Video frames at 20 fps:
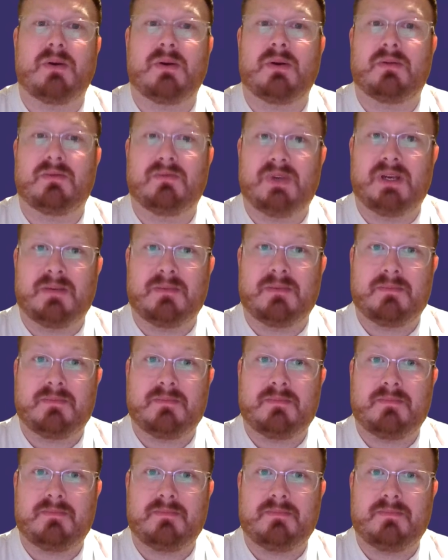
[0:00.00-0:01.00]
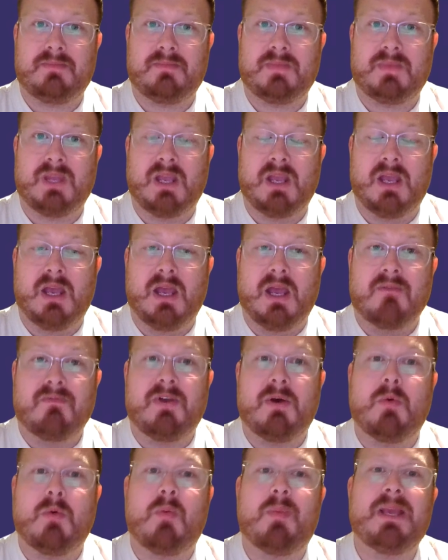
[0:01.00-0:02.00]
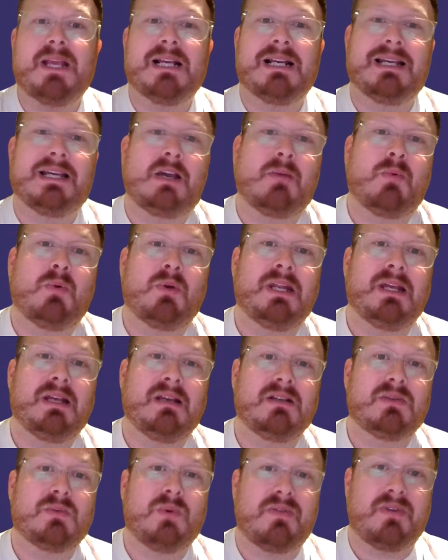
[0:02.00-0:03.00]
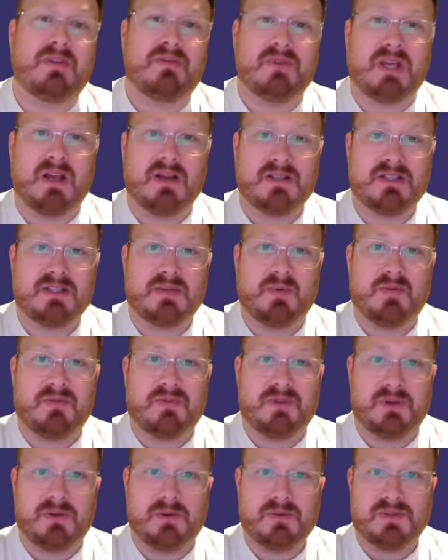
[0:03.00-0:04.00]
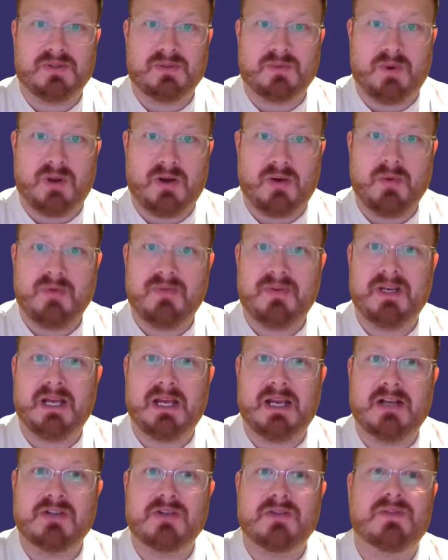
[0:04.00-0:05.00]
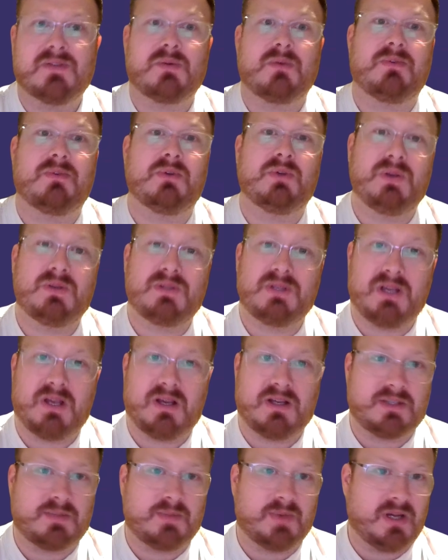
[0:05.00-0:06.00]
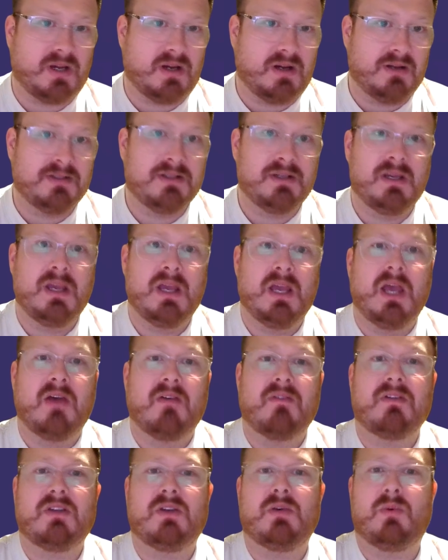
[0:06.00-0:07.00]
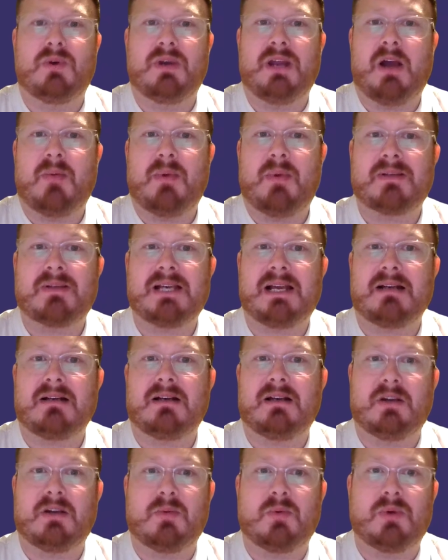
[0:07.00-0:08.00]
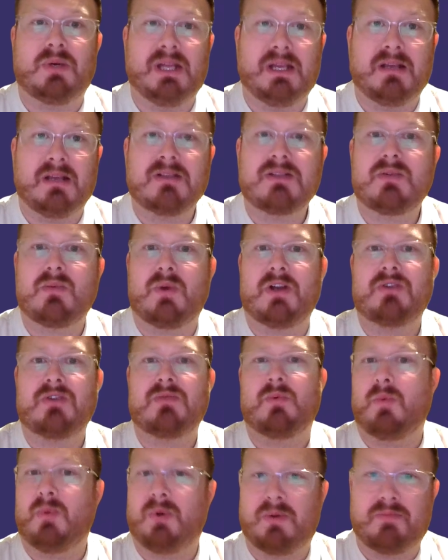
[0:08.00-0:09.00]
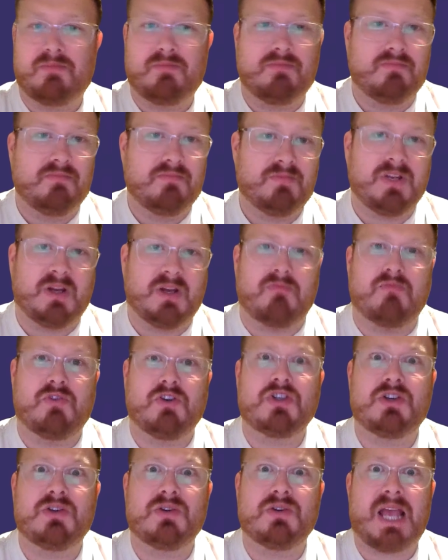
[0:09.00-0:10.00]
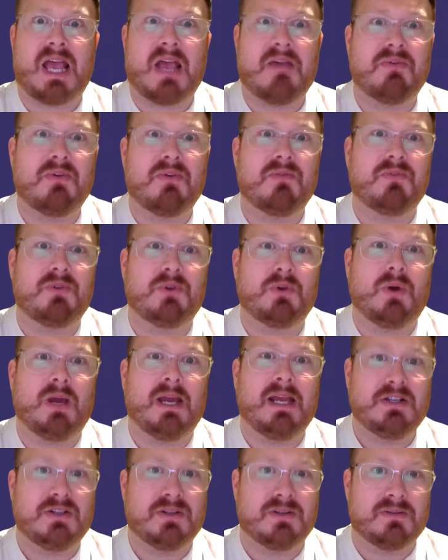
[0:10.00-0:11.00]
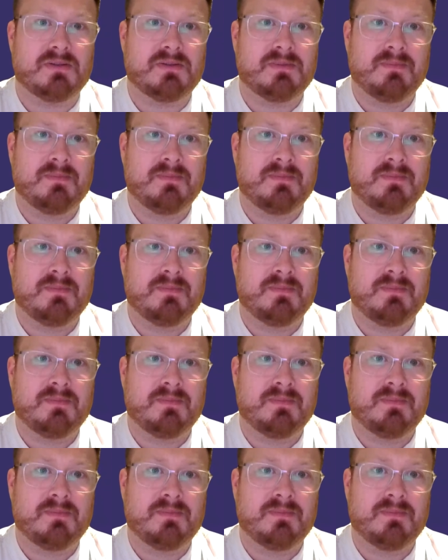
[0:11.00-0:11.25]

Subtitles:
on there. There will be clickable links within the customer fields as well within Agent. So if you're using customer card, you will now be able to add clickable links, which will reduce effort for your agent.